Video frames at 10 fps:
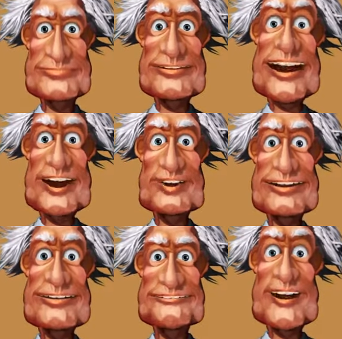
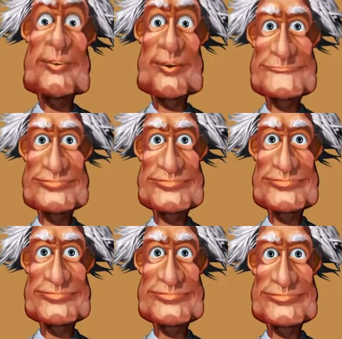Logical form.
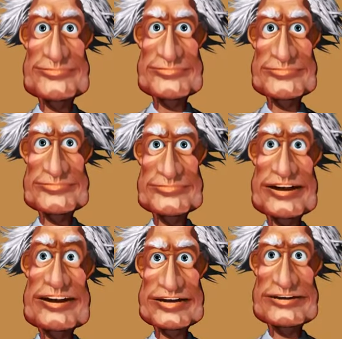
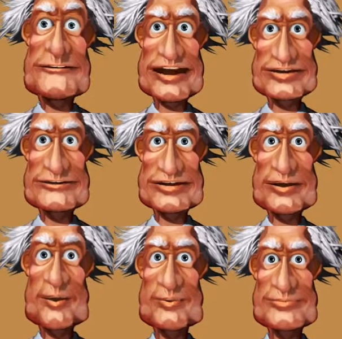X must be
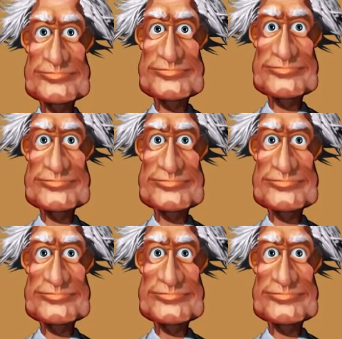true.